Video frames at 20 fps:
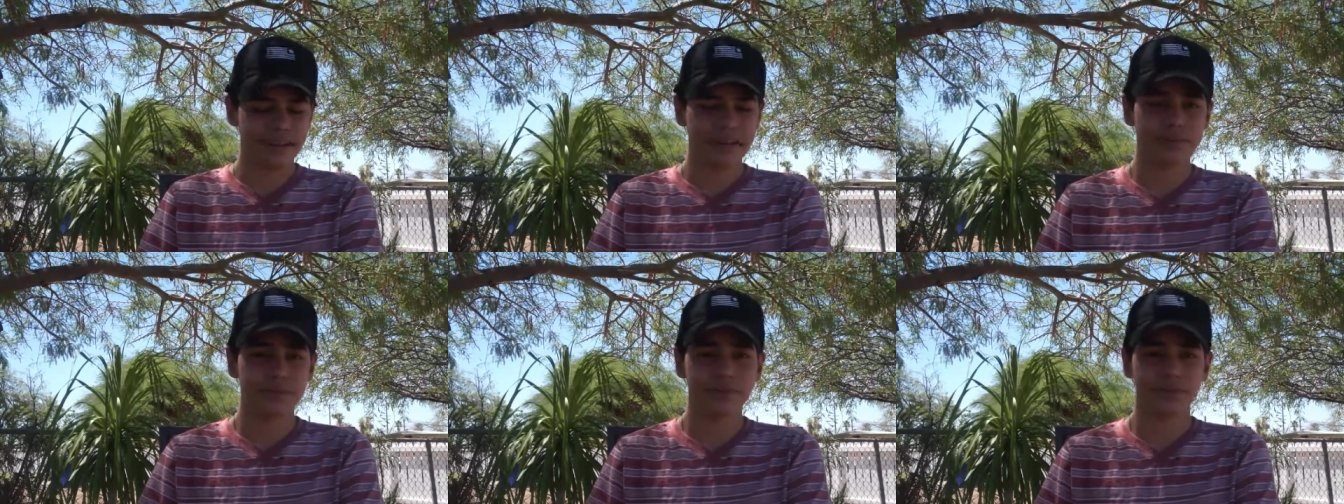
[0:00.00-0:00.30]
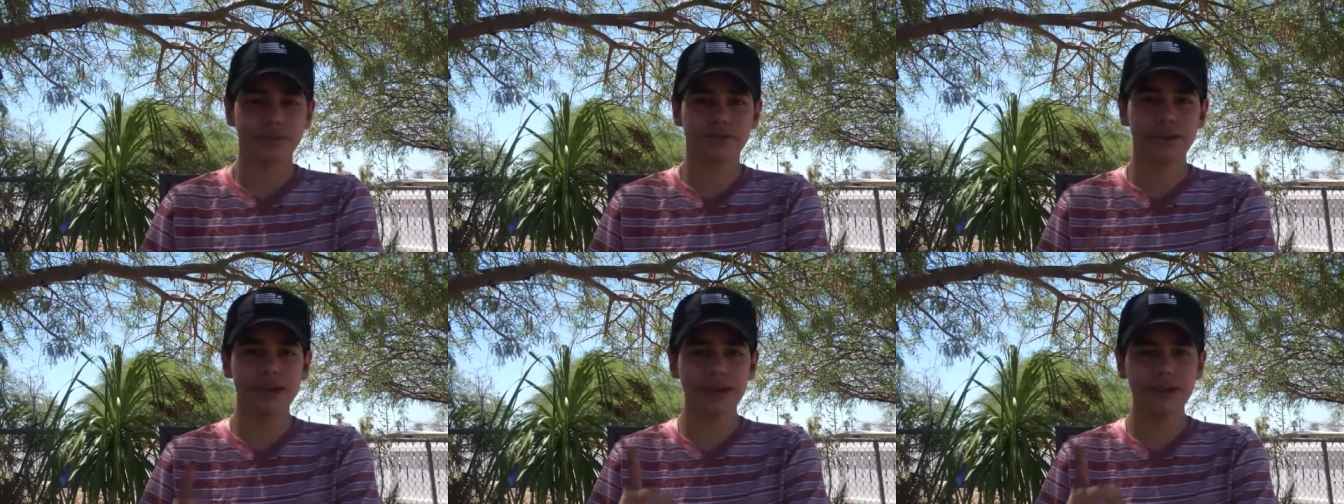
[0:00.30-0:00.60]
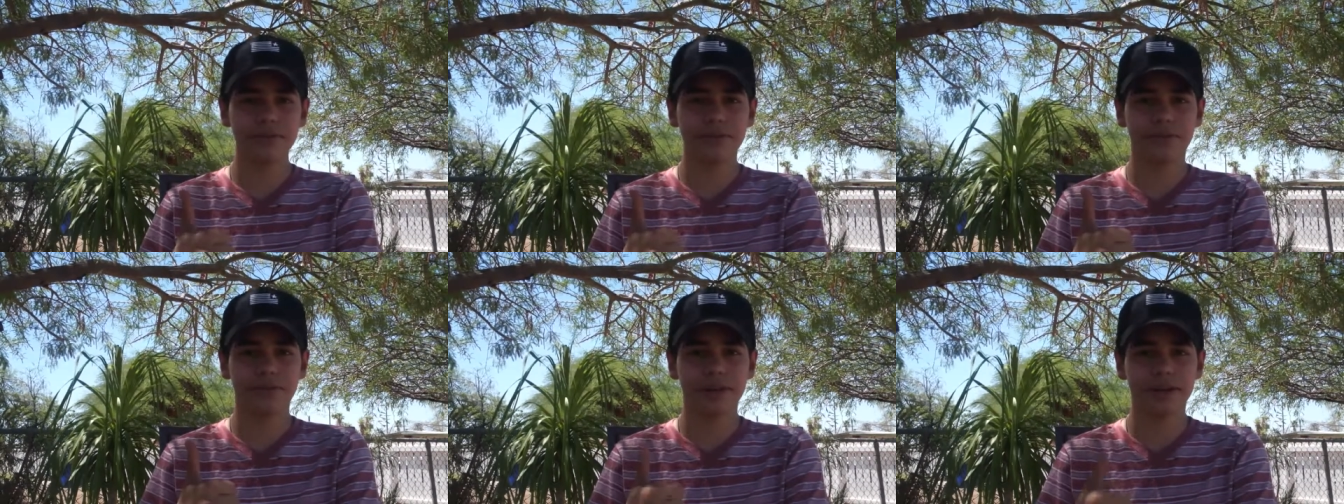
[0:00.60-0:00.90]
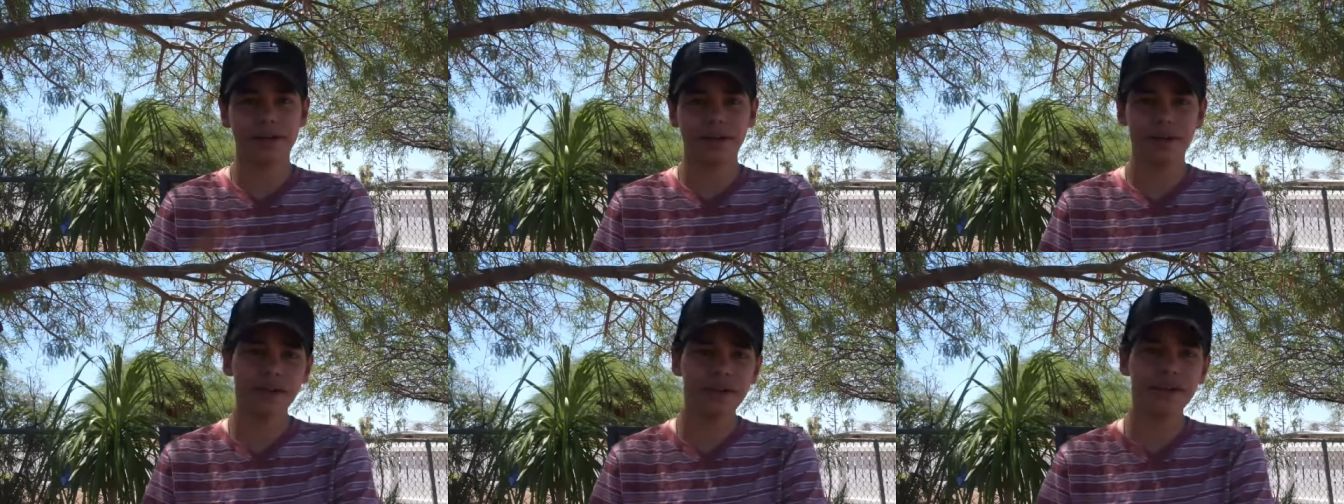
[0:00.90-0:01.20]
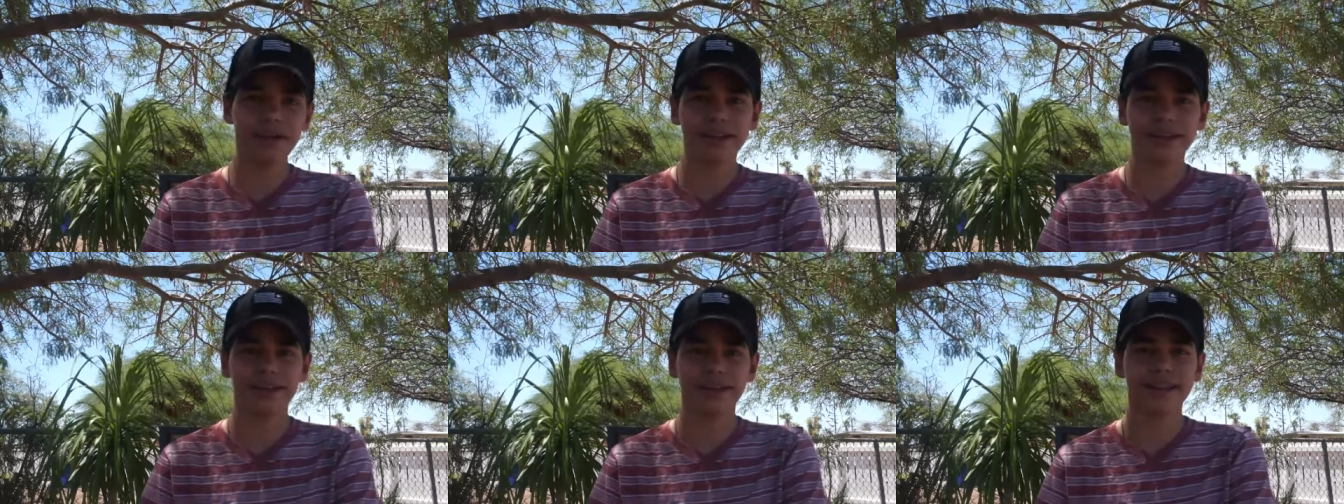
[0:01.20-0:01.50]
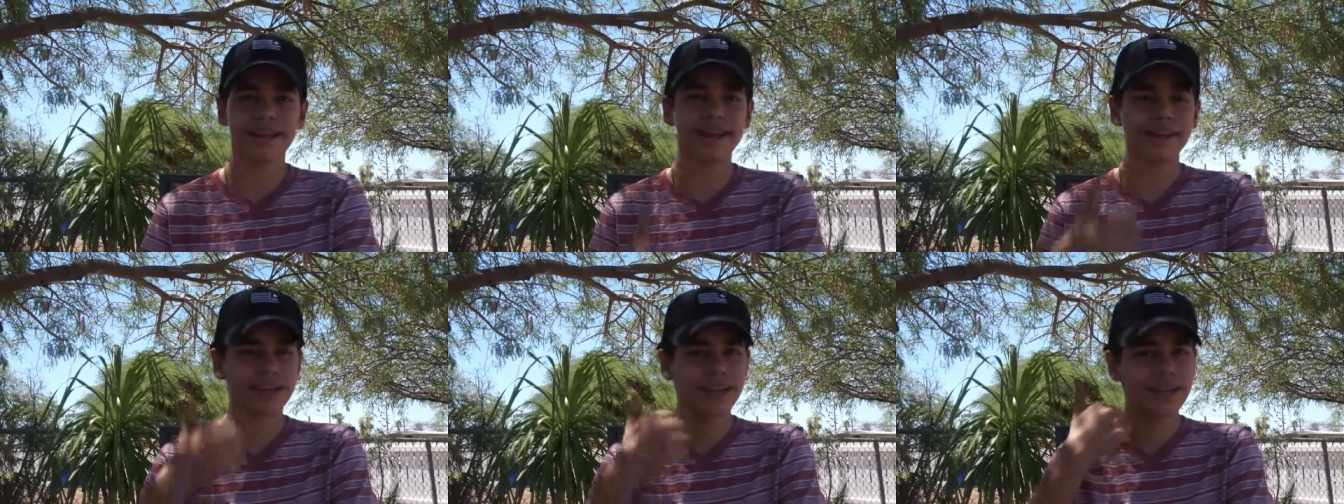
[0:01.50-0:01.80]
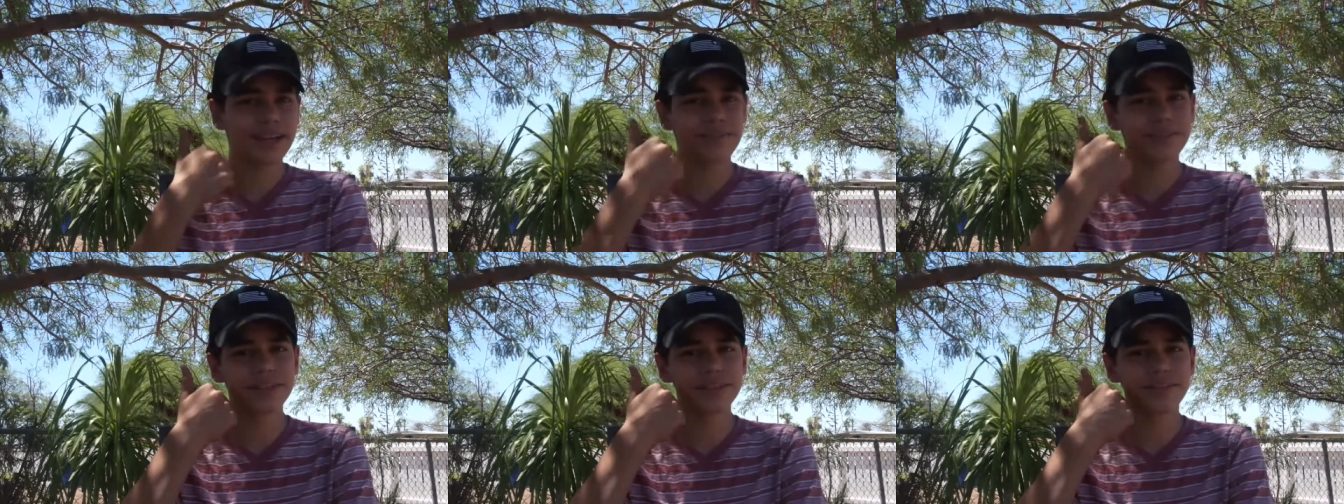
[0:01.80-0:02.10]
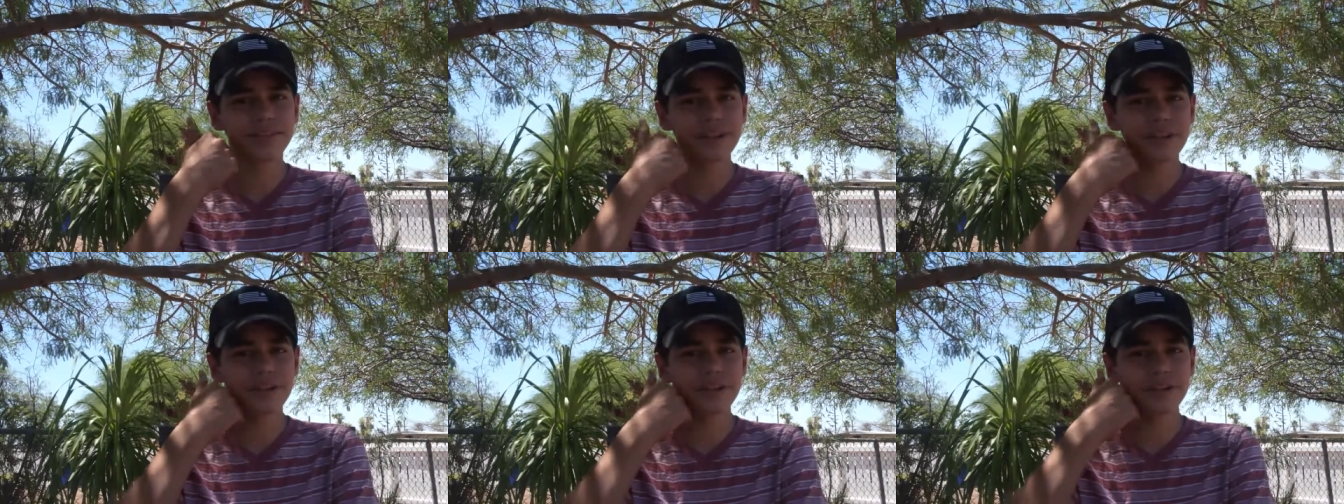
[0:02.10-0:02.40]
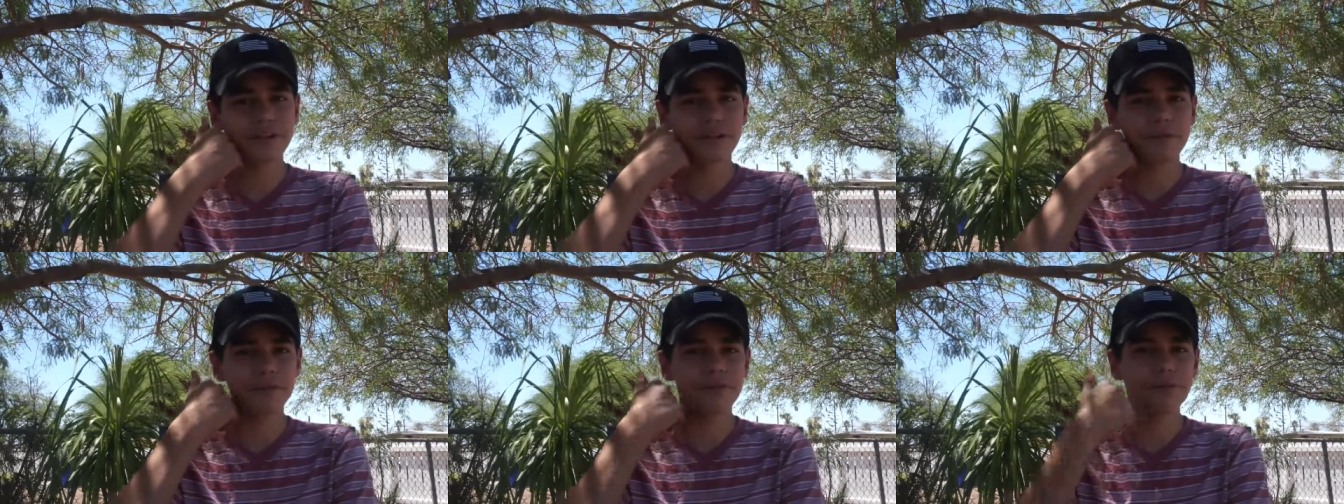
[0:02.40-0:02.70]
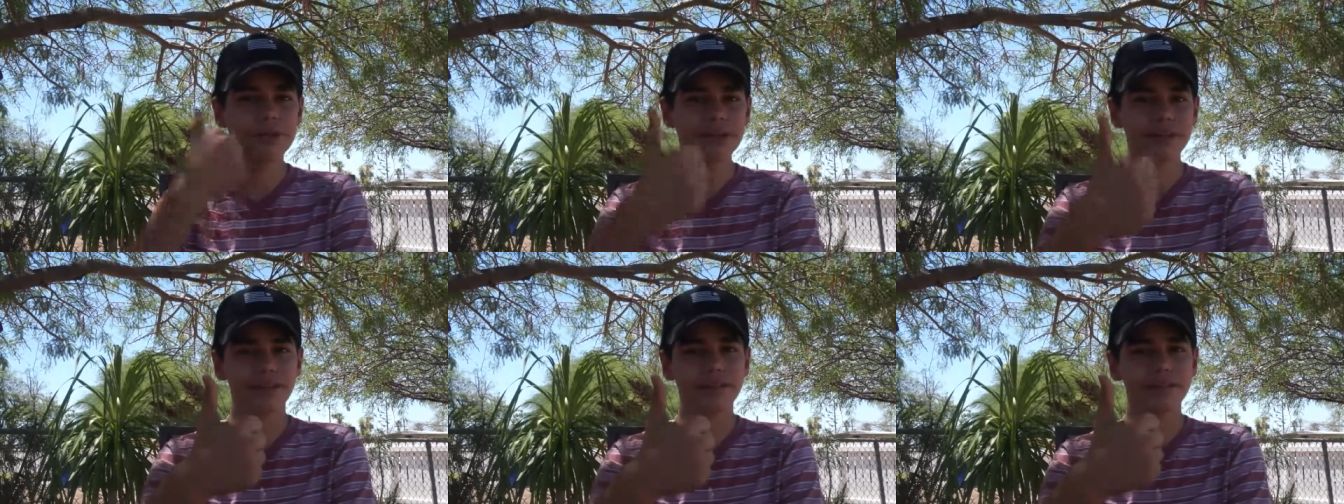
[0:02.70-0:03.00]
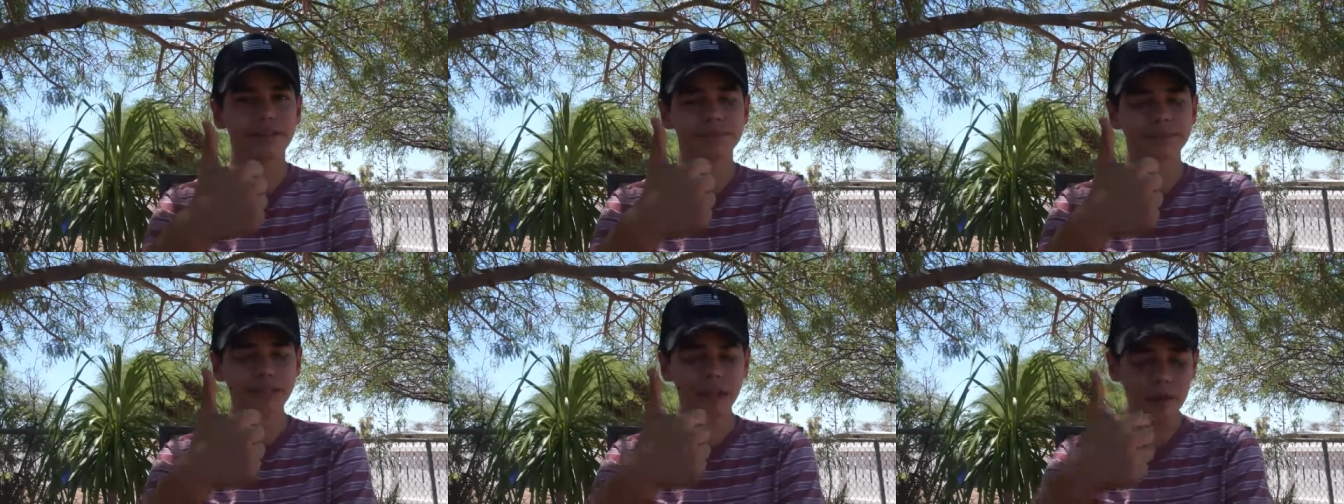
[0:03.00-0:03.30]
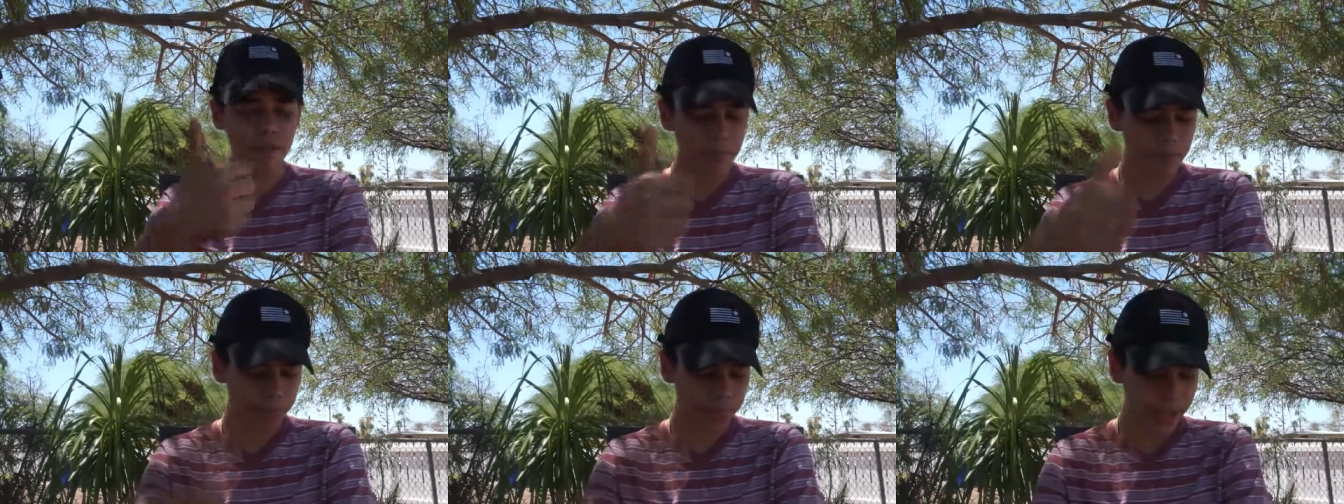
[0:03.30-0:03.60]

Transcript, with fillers: subscribe if you're not, give this video a big thumbs up,